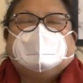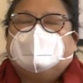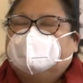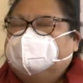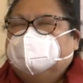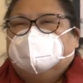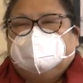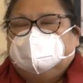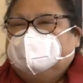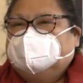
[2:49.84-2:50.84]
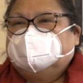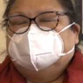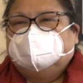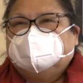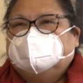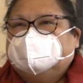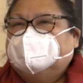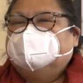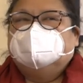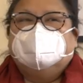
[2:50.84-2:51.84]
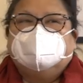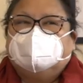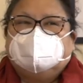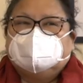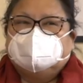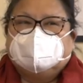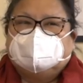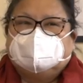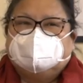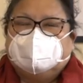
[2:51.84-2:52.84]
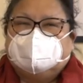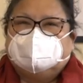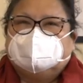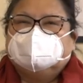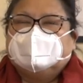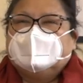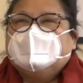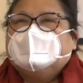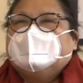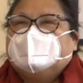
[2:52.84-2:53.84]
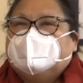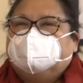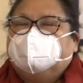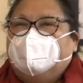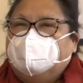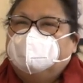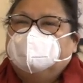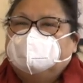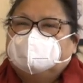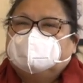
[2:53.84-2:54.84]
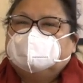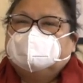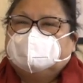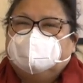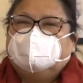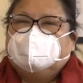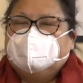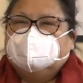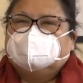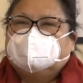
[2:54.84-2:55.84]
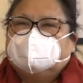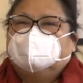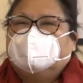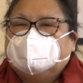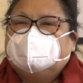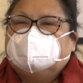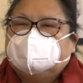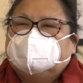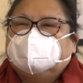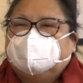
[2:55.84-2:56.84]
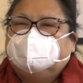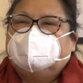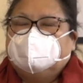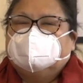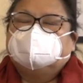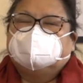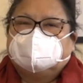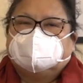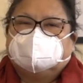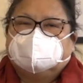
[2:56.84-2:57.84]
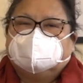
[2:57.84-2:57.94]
I am not going to go back to emergency. I am not going to be stranded in Madras. If all they're going to do is give me oxygen, why can't you give me oxygen